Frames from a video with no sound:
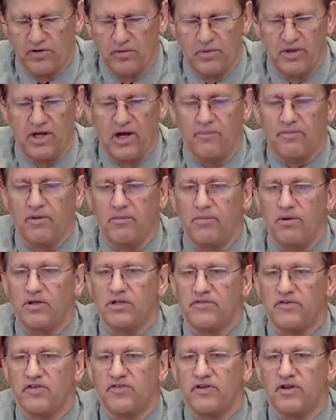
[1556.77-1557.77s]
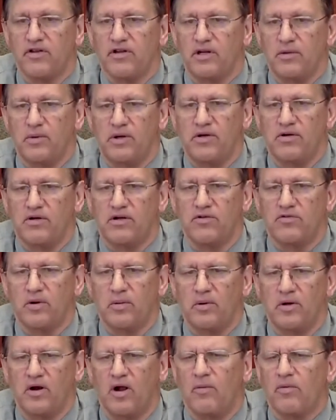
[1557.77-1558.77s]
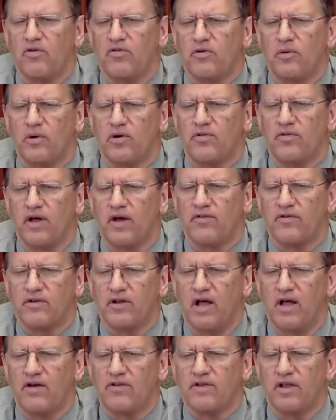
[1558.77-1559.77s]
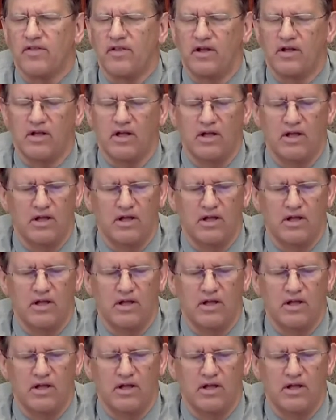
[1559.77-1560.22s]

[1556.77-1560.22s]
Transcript: We help them build a facility. We contributed almost $200,000, I think,